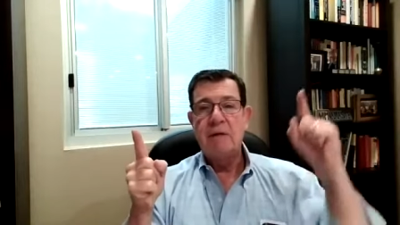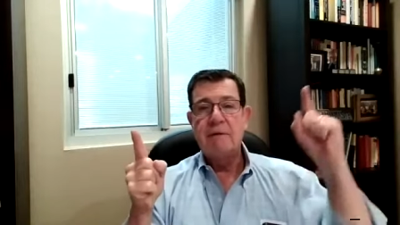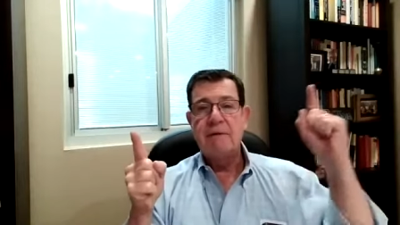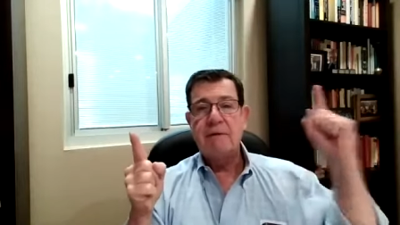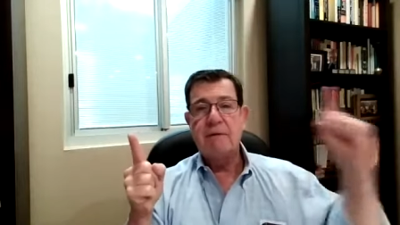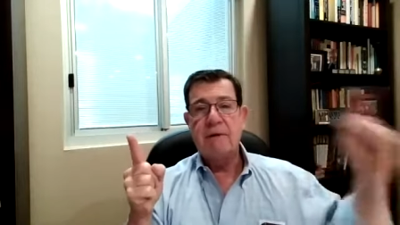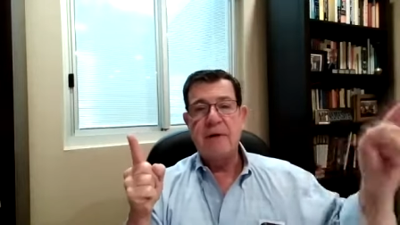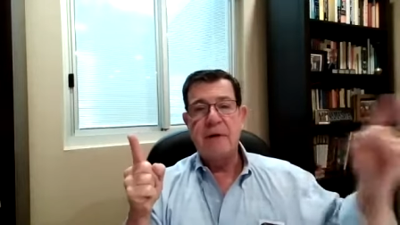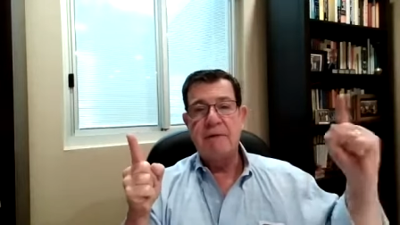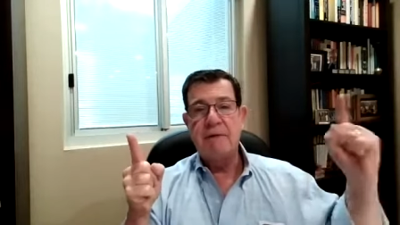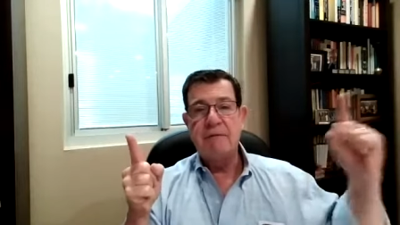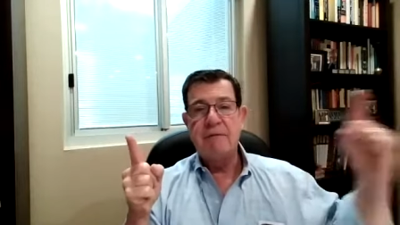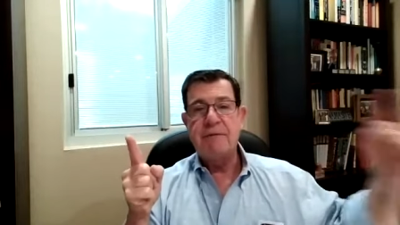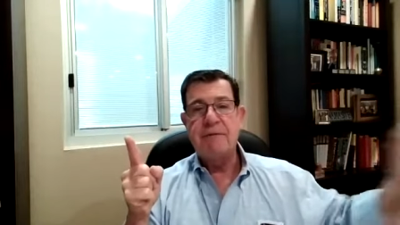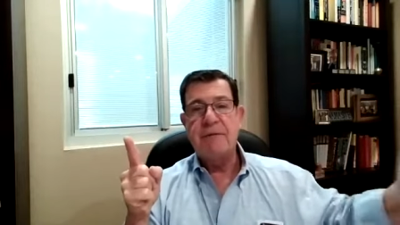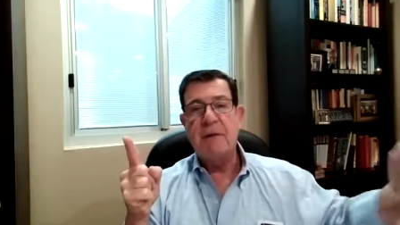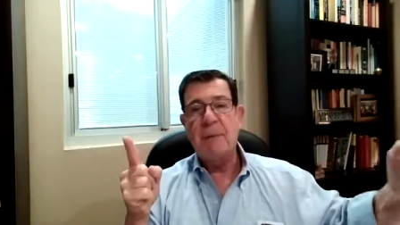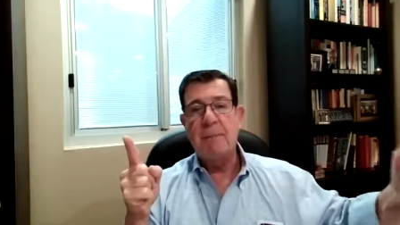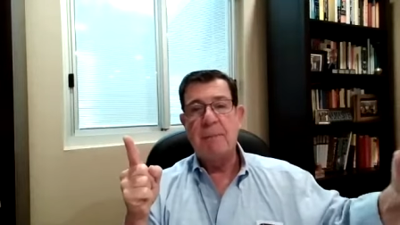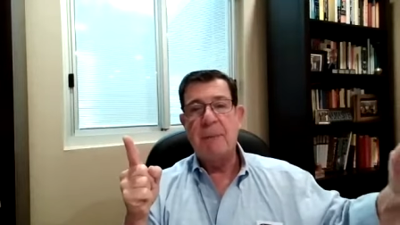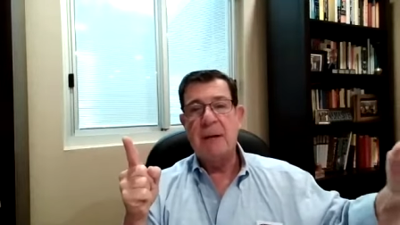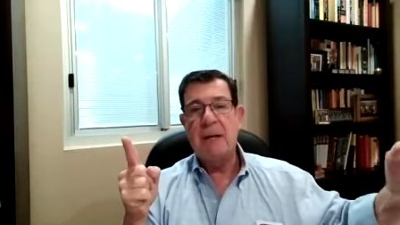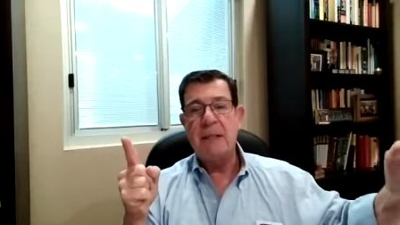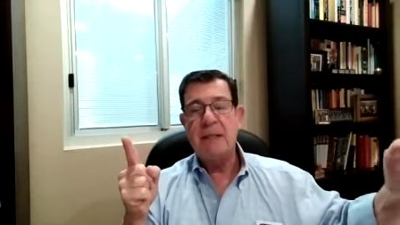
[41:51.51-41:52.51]
Freedom
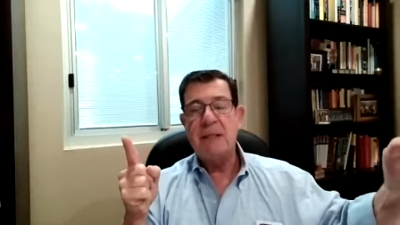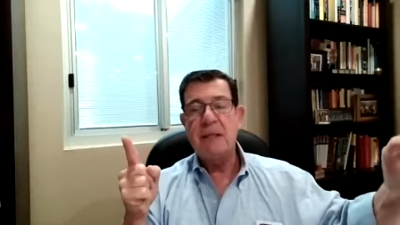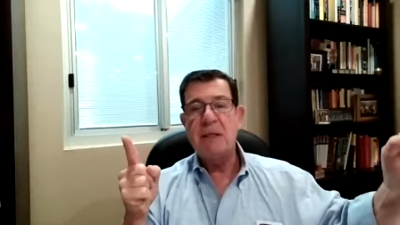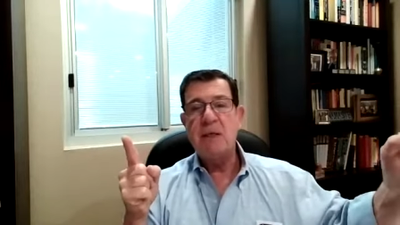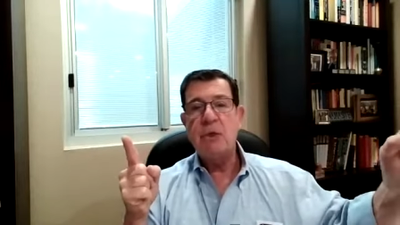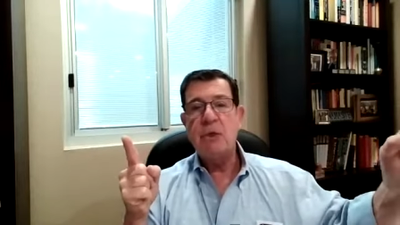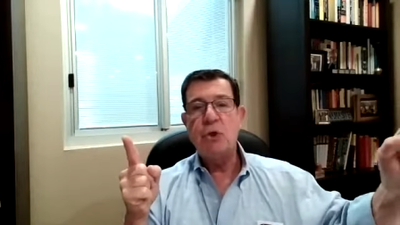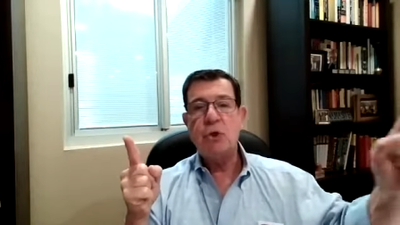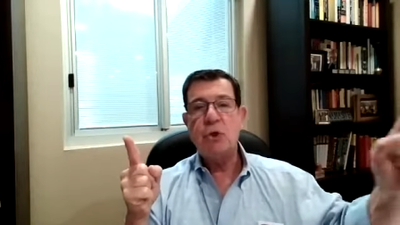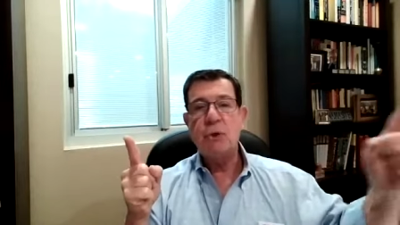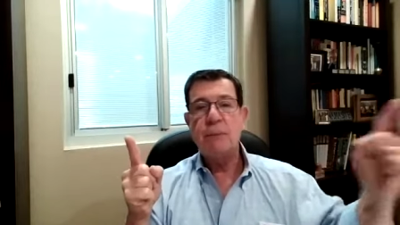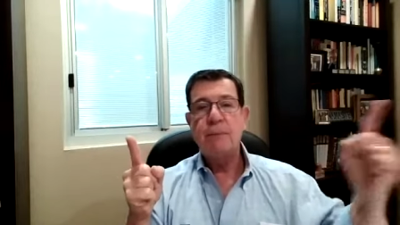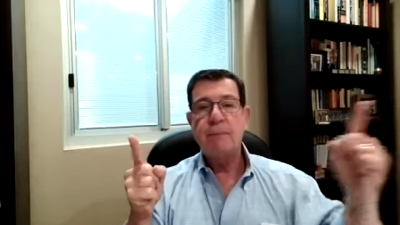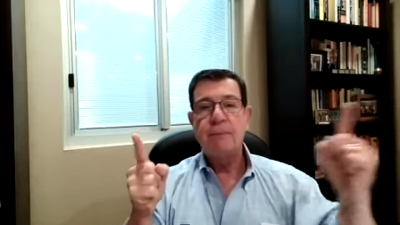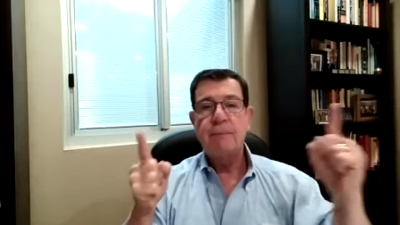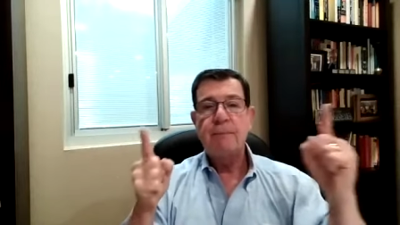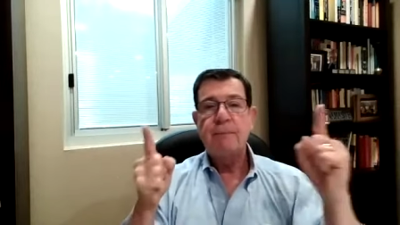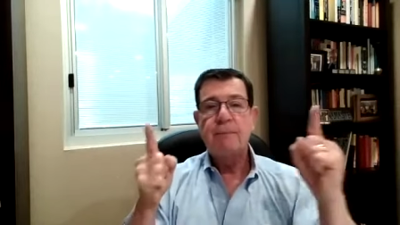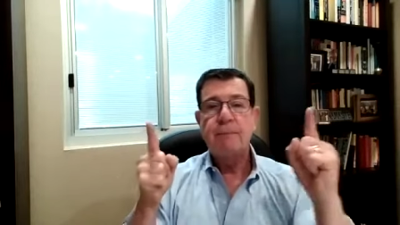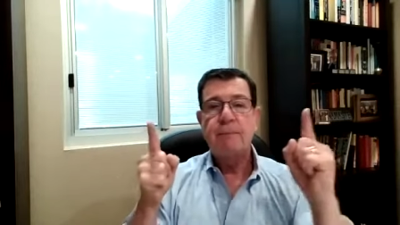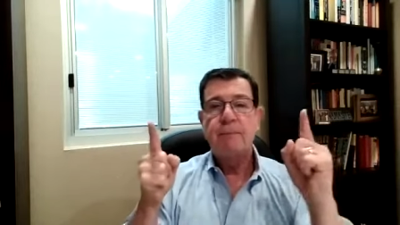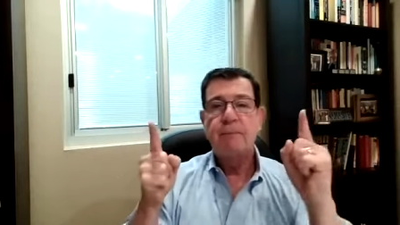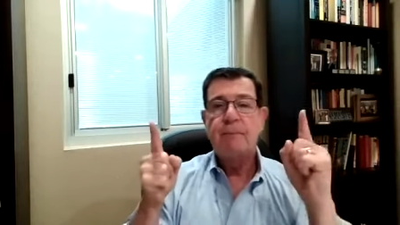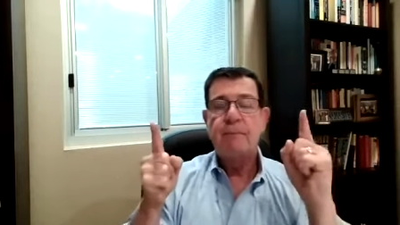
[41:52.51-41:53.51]
from bondage,
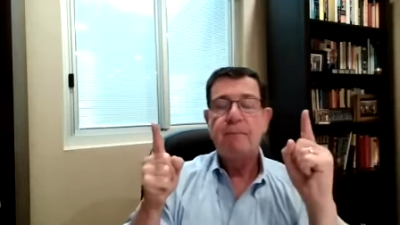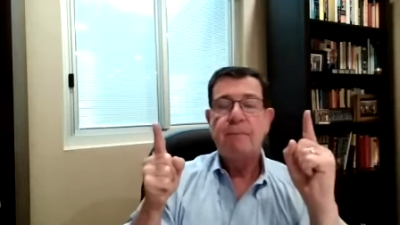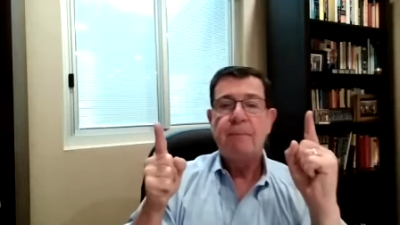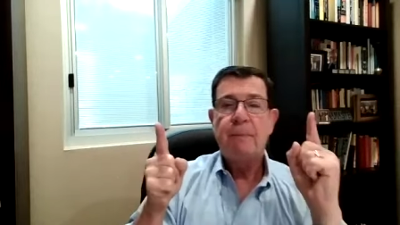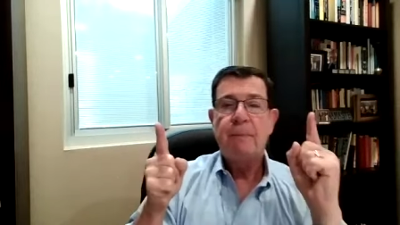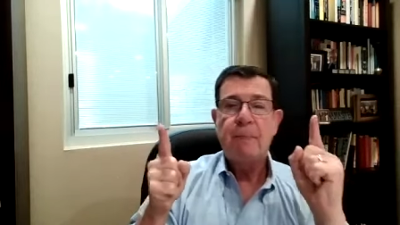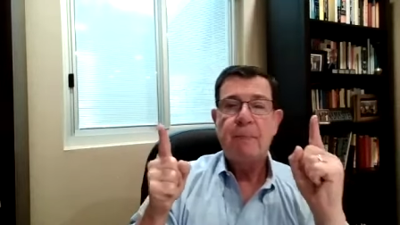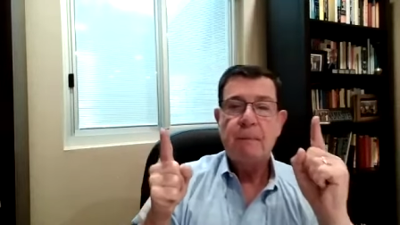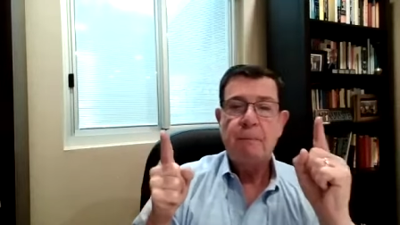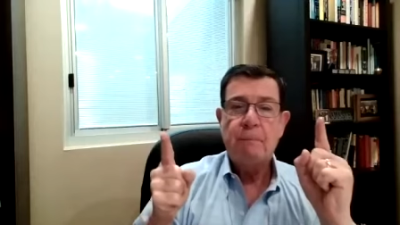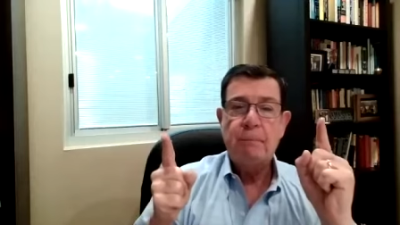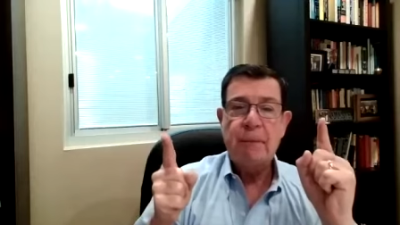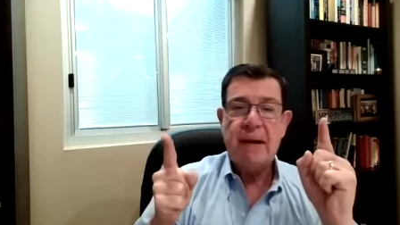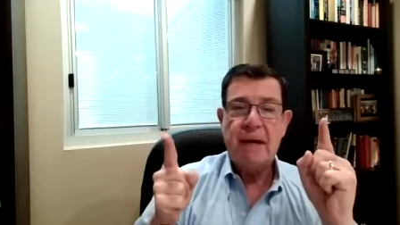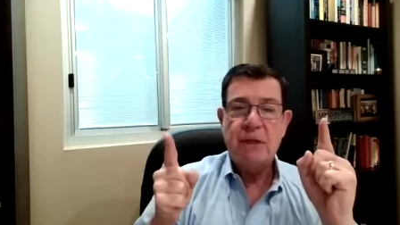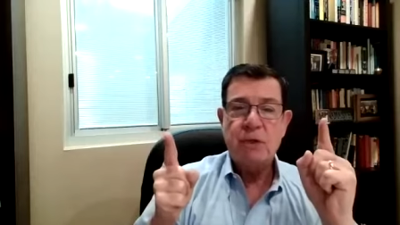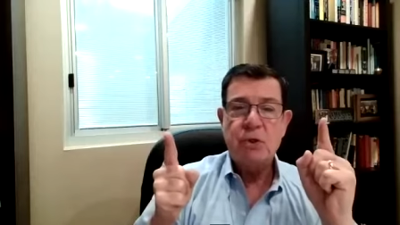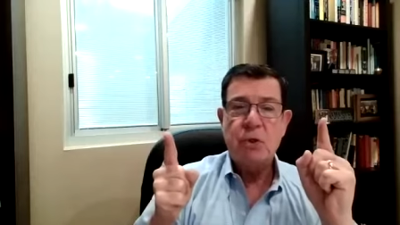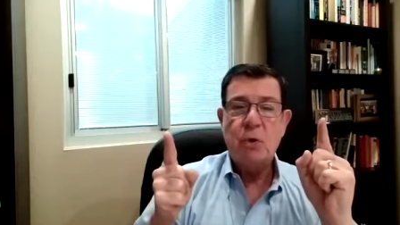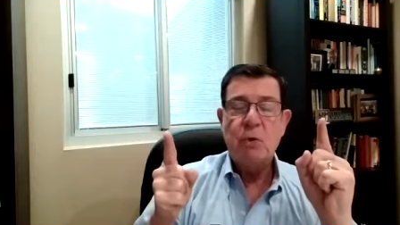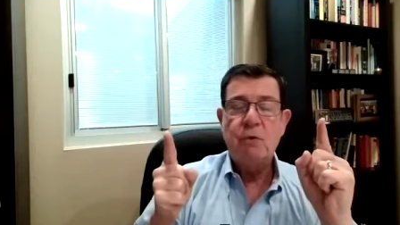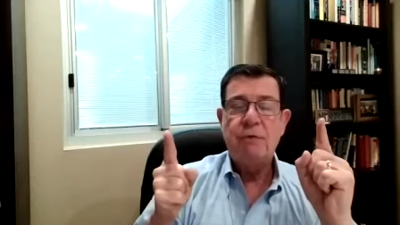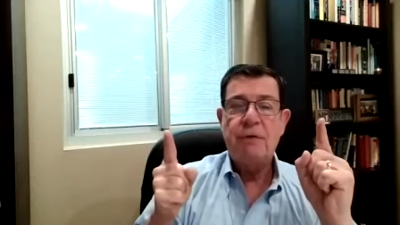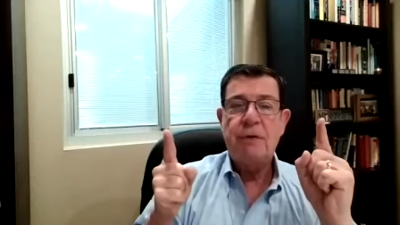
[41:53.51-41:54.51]

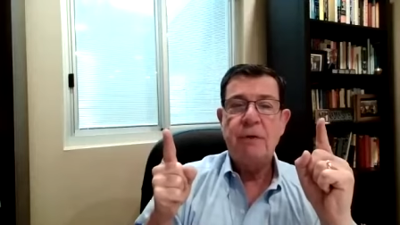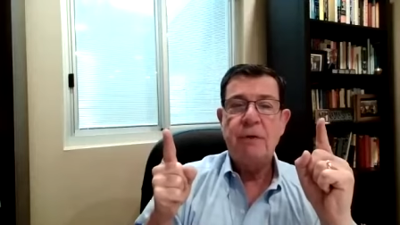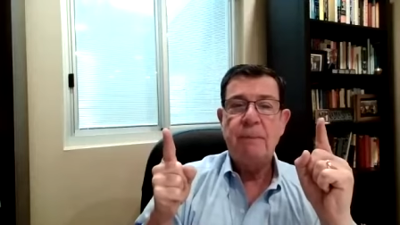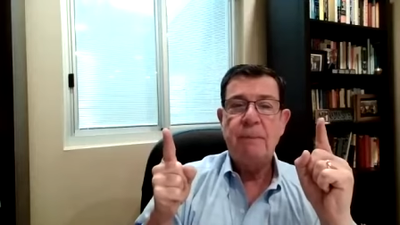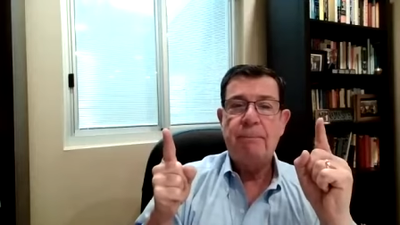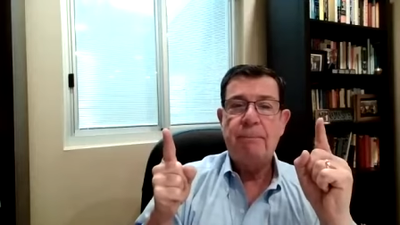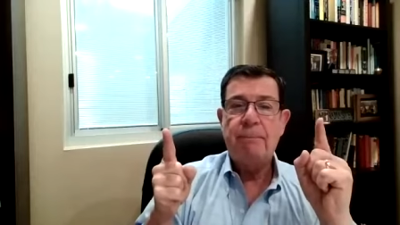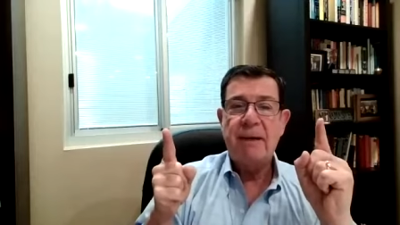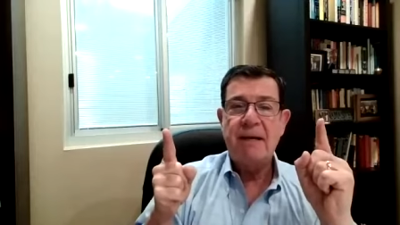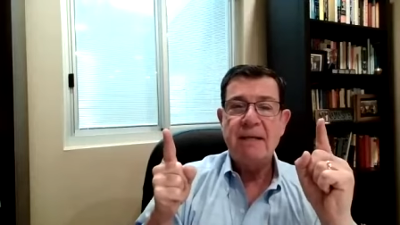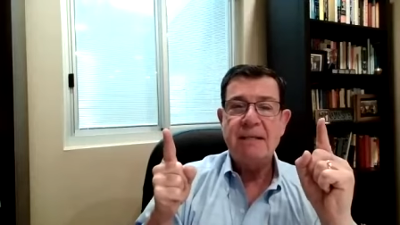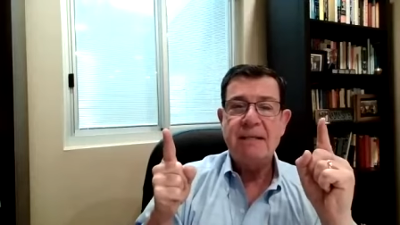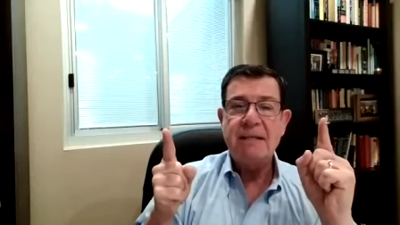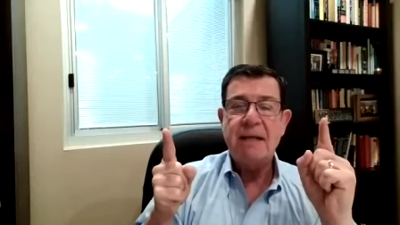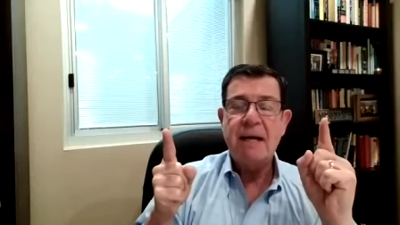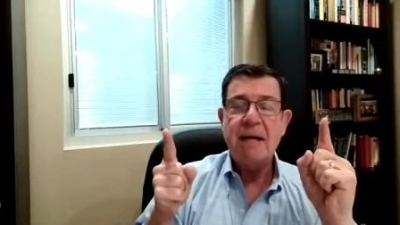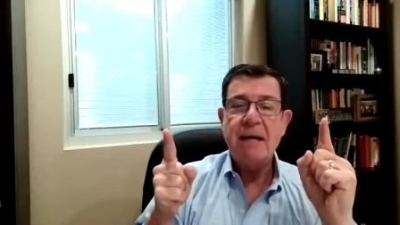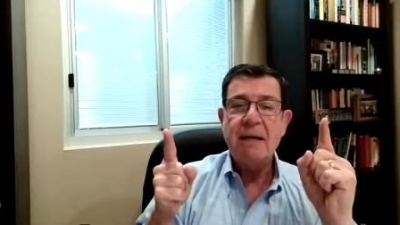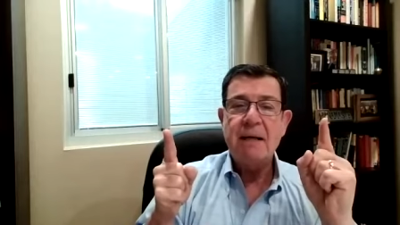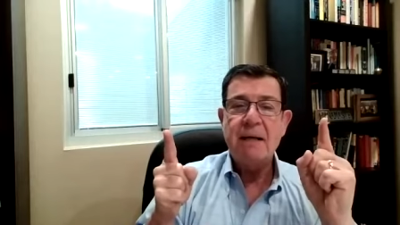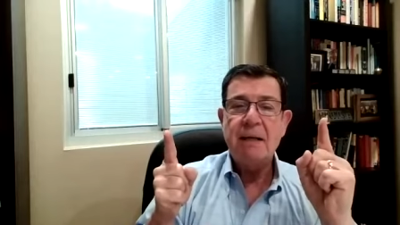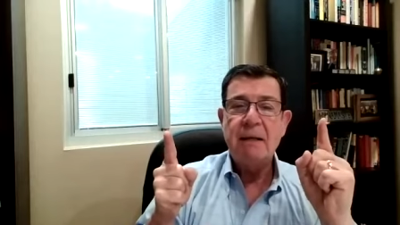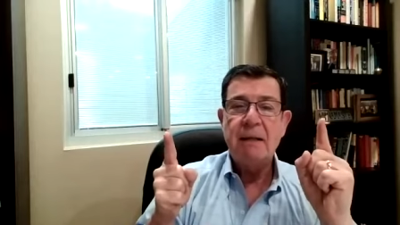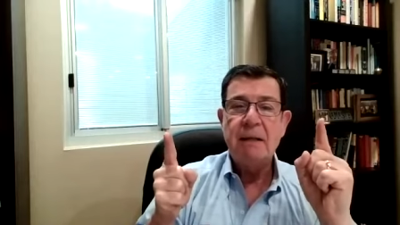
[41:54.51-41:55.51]
Passover,
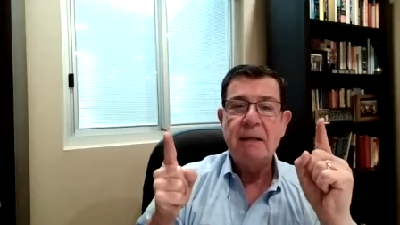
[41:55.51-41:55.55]
Pesach,